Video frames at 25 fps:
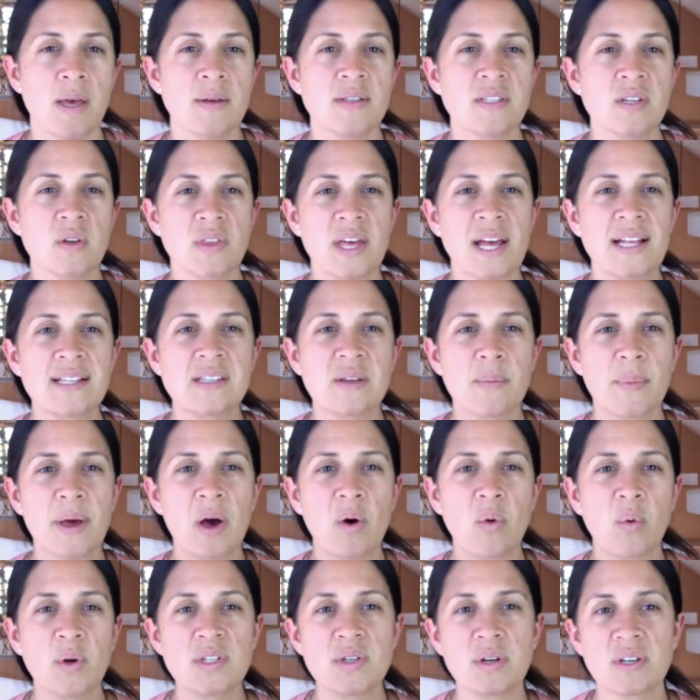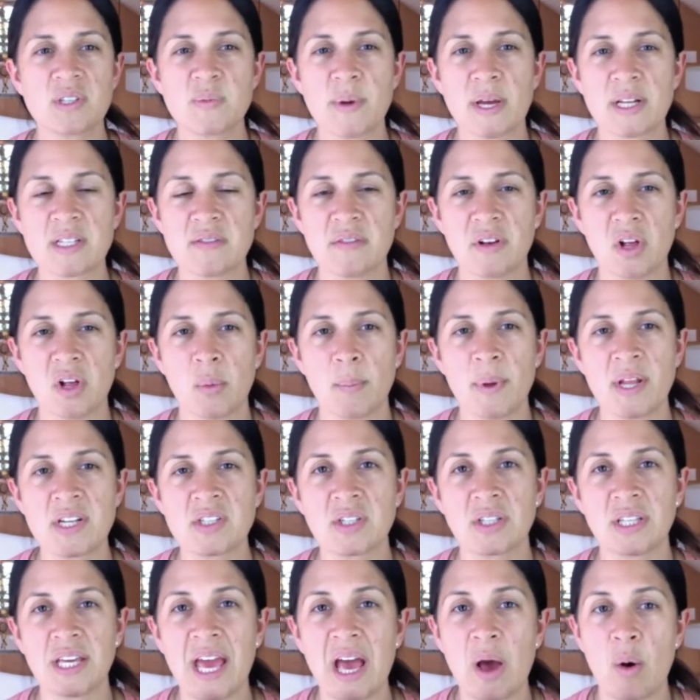So that's about what to expect
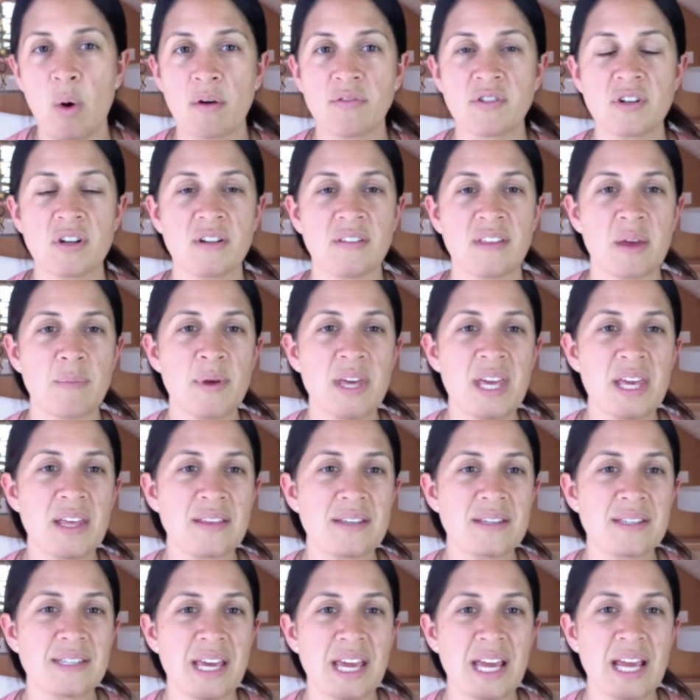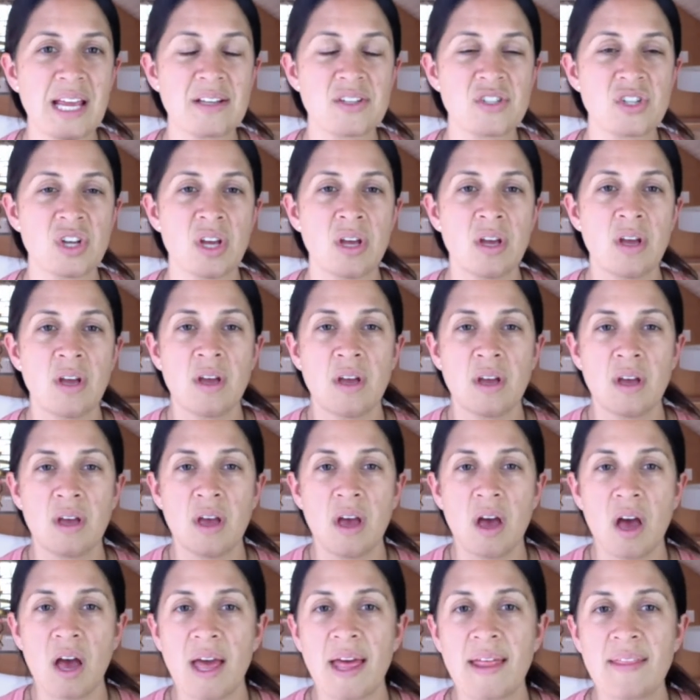developmentally. How often do they pee at this age?
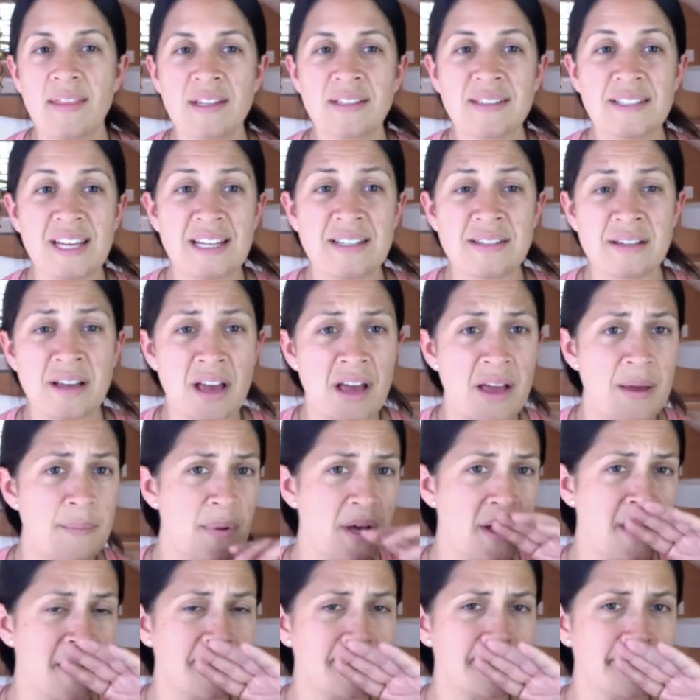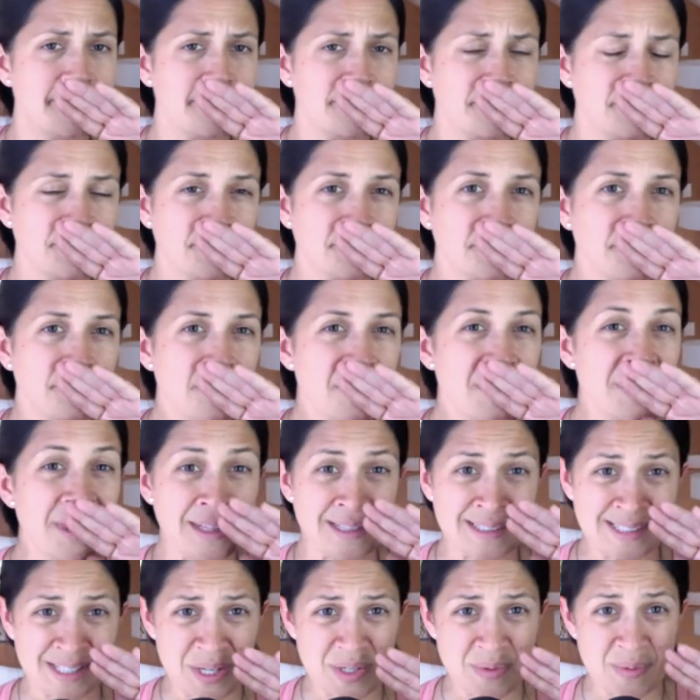And the daytime, um,
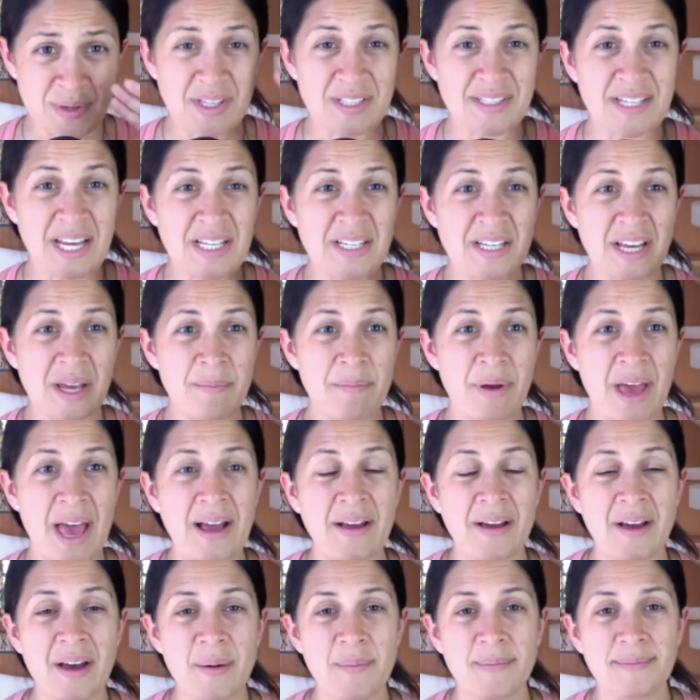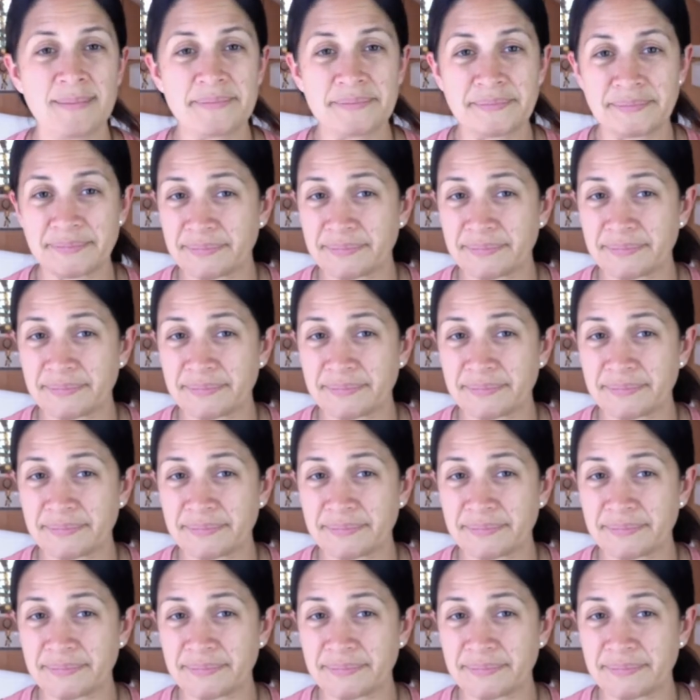excuse me, the daytime backup